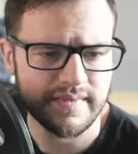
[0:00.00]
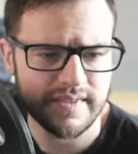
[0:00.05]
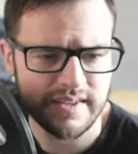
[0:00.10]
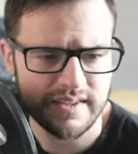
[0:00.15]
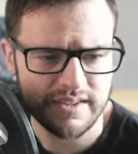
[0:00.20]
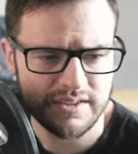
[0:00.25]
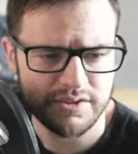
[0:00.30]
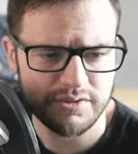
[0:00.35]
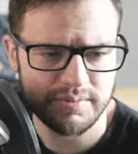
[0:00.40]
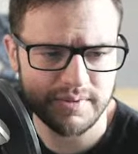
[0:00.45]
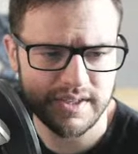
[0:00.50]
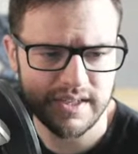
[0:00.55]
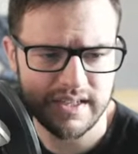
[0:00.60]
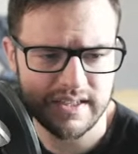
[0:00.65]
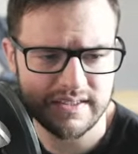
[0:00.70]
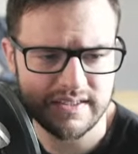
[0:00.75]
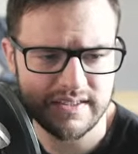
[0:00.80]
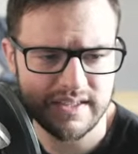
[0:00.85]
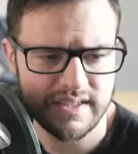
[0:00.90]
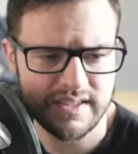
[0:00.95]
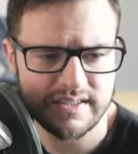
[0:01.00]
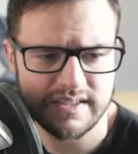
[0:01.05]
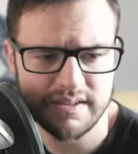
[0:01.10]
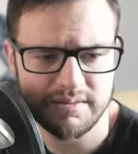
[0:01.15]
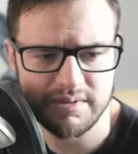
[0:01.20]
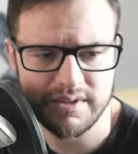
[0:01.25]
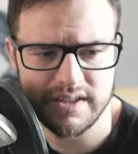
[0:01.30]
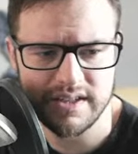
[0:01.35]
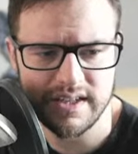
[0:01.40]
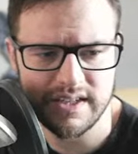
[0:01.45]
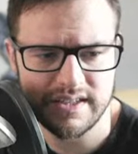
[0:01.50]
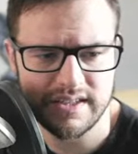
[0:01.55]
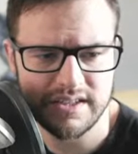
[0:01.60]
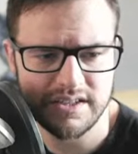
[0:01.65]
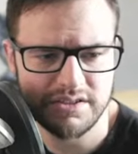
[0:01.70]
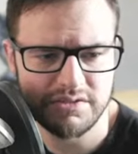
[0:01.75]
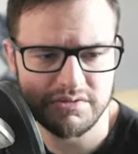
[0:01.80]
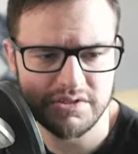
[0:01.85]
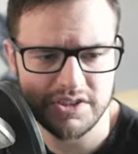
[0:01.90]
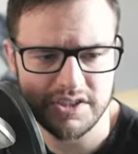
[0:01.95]
Lupercal says, I really like the
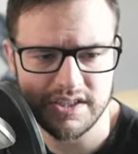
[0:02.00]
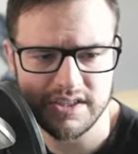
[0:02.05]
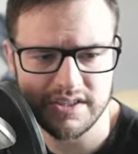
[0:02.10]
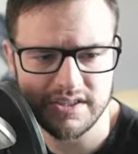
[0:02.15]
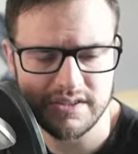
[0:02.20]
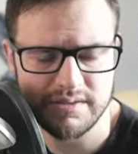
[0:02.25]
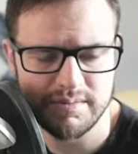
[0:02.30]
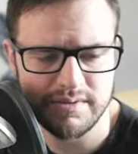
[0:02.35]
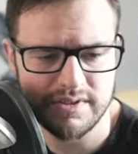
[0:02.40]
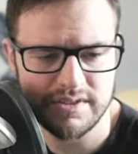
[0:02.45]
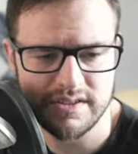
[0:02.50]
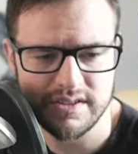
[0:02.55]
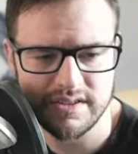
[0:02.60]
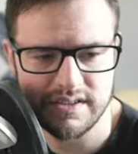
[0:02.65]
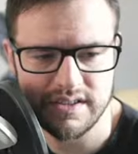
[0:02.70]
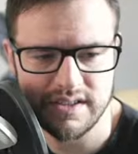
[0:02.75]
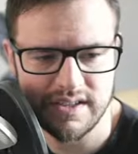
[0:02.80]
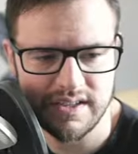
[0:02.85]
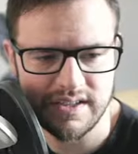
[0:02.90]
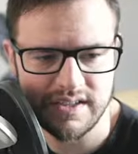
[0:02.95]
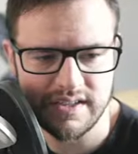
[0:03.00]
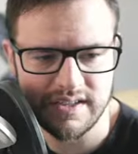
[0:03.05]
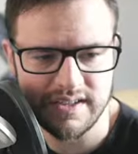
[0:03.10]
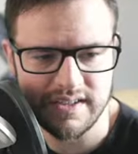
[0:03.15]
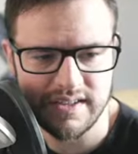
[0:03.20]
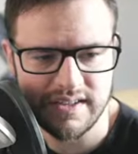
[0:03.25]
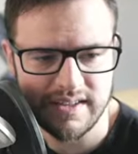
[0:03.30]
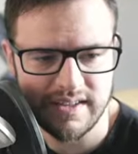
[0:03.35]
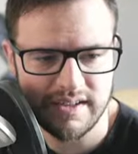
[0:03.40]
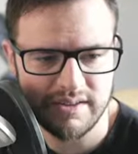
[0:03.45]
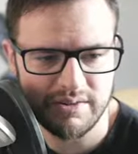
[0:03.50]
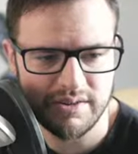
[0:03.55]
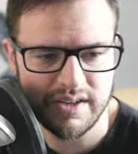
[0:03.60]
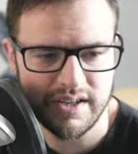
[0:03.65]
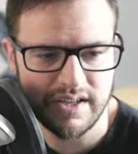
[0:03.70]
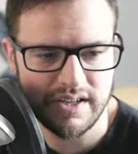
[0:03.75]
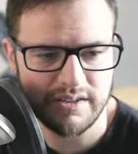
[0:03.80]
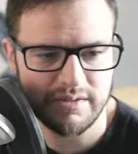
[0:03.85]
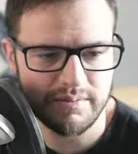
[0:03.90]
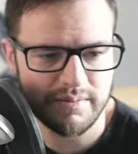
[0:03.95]
new changes personally. They would
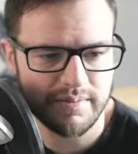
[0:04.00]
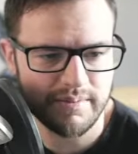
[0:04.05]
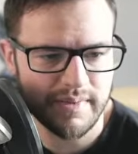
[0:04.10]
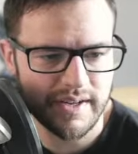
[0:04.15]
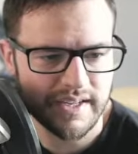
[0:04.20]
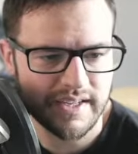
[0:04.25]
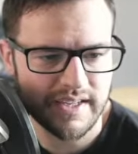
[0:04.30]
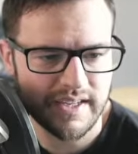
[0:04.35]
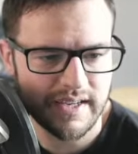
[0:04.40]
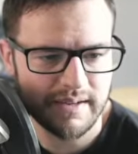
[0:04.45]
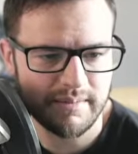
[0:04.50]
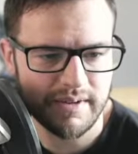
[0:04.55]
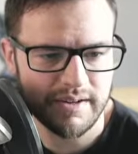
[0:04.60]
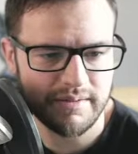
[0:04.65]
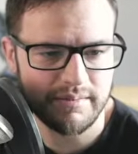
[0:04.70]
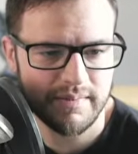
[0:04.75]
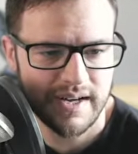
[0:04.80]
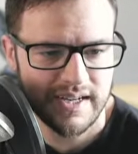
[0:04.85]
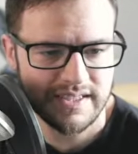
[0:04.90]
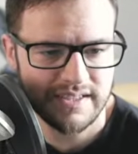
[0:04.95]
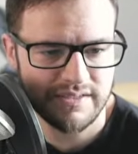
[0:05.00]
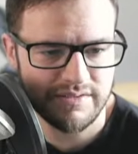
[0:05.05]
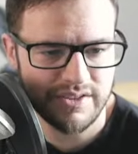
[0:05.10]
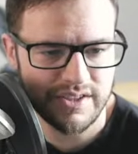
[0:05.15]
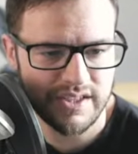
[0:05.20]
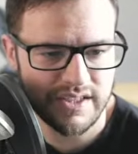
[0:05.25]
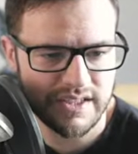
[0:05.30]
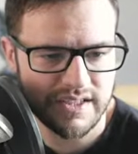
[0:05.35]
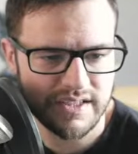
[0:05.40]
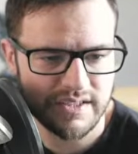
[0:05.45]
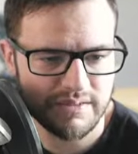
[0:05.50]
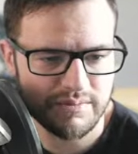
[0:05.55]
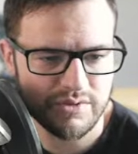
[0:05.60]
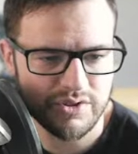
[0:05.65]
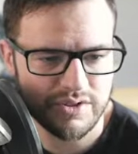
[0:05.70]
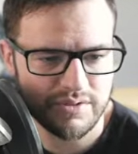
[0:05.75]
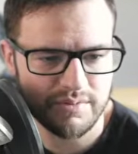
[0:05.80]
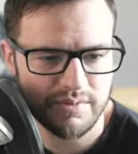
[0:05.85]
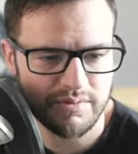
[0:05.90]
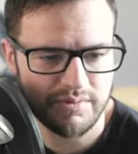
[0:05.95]
help my game out massively in
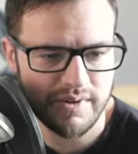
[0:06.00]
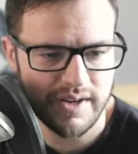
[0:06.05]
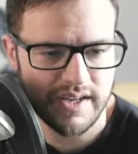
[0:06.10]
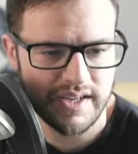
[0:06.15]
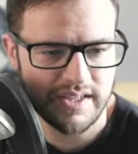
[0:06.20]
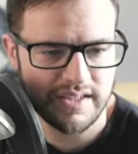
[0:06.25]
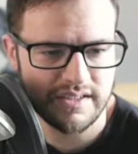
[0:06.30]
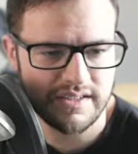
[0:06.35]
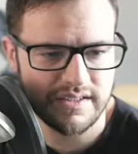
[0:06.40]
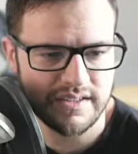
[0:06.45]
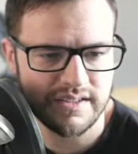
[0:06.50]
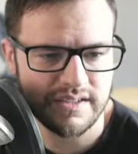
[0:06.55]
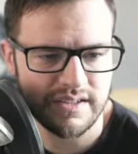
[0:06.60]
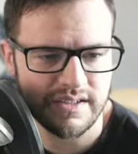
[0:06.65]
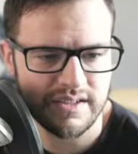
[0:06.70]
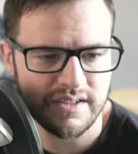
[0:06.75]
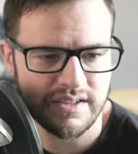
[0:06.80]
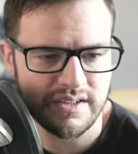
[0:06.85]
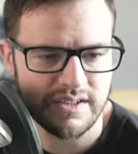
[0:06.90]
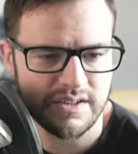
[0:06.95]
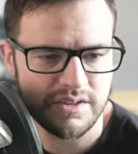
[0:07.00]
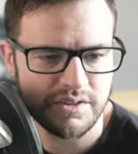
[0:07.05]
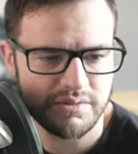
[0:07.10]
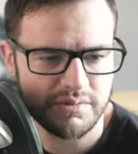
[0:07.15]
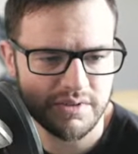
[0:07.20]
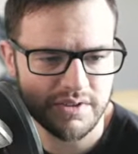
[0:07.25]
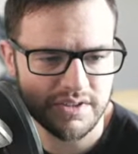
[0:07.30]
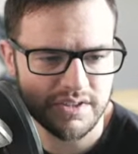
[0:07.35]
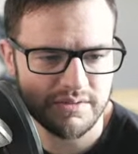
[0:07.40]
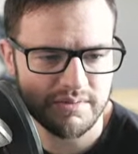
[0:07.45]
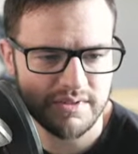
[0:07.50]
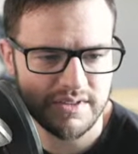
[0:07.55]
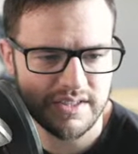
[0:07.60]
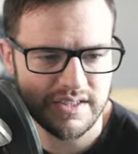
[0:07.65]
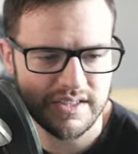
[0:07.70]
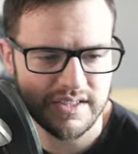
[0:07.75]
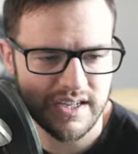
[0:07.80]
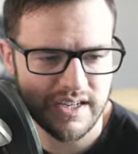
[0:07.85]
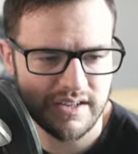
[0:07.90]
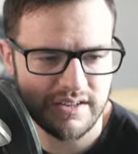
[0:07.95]
multiple ways. Release with
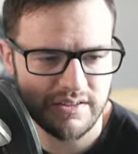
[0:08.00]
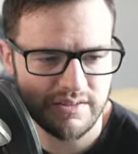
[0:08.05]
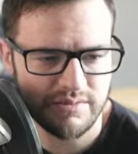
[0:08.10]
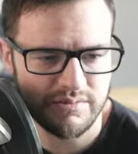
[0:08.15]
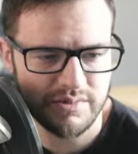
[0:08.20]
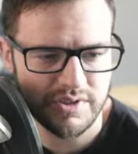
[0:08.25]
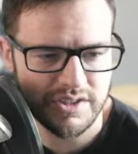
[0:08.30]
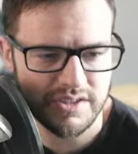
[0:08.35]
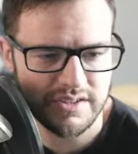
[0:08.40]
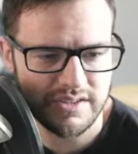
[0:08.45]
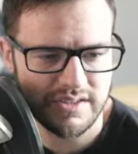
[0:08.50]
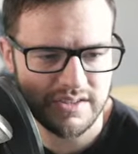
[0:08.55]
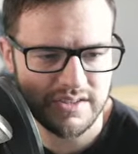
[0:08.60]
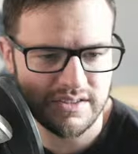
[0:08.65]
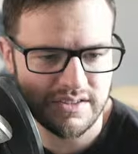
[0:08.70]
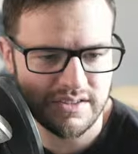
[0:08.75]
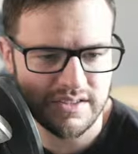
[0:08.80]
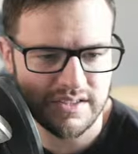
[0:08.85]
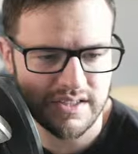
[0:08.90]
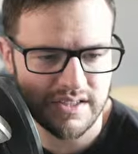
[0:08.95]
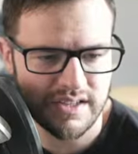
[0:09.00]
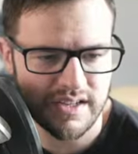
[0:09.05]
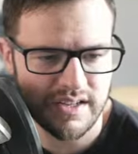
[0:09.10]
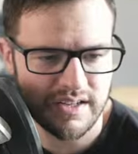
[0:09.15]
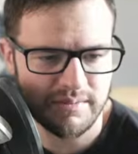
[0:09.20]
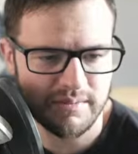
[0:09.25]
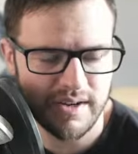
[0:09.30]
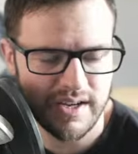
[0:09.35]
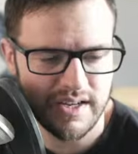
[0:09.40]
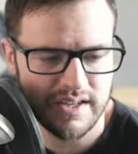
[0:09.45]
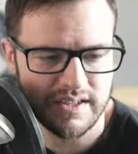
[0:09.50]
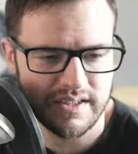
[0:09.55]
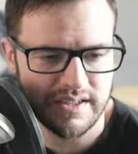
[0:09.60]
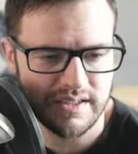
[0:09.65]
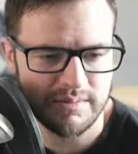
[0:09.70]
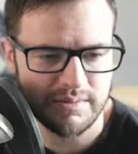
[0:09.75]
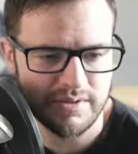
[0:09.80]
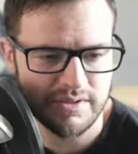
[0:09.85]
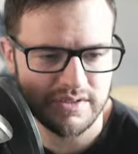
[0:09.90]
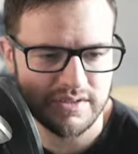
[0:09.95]
discount and wishlisters see it automatically.
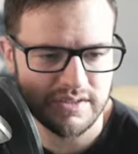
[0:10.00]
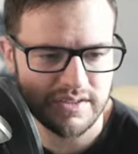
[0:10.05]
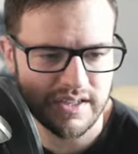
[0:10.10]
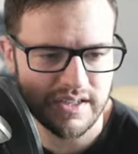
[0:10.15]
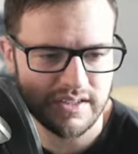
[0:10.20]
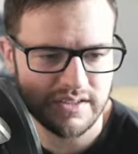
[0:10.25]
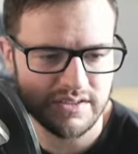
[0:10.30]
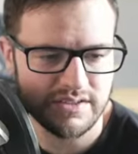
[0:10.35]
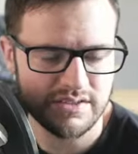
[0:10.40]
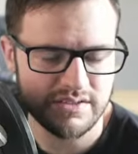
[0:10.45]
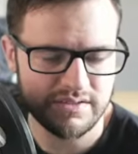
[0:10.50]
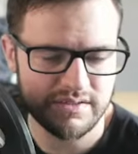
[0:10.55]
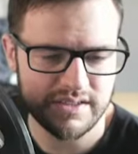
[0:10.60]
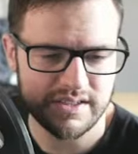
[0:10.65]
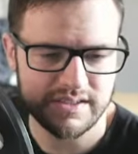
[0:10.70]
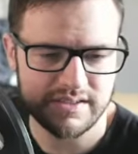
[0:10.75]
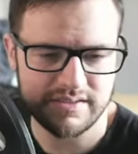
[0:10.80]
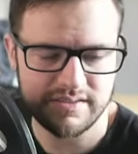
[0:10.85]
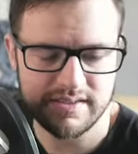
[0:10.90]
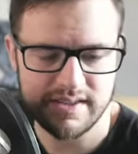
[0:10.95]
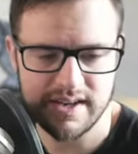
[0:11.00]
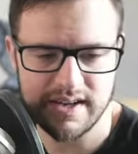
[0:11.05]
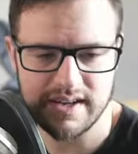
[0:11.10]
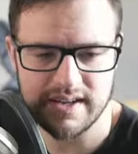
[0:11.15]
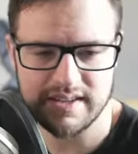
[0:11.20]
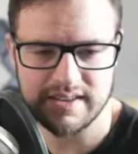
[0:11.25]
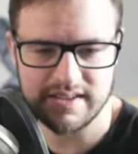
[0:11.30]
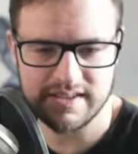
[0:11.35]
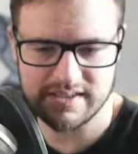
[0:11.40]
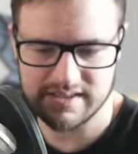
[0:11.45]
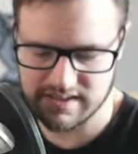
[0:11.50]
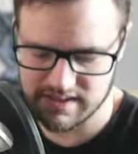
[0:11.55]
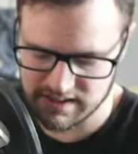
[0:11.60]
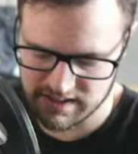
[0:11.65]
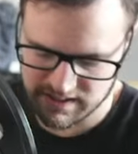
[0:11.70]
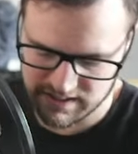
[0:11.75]
Personal calendar is great too. Yeah, I think it's good.